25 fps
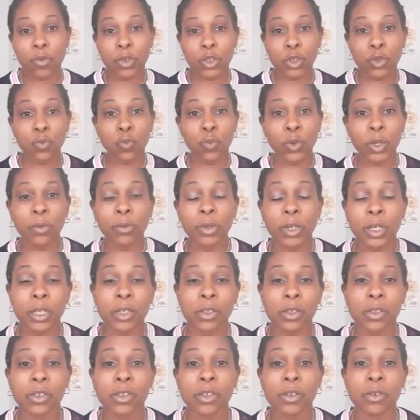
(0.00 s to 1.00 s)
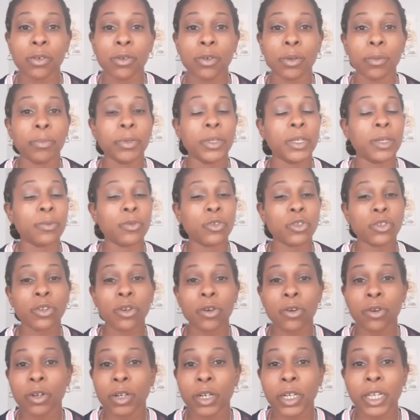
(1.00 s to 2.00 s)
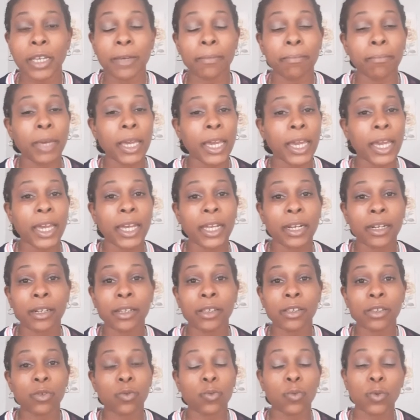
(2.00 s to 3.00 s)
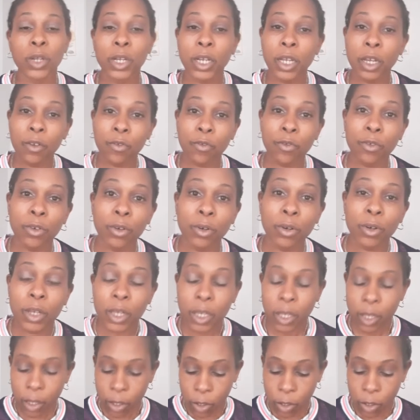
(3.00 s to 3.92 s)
what we would consider to be absurdity and madness, whatever,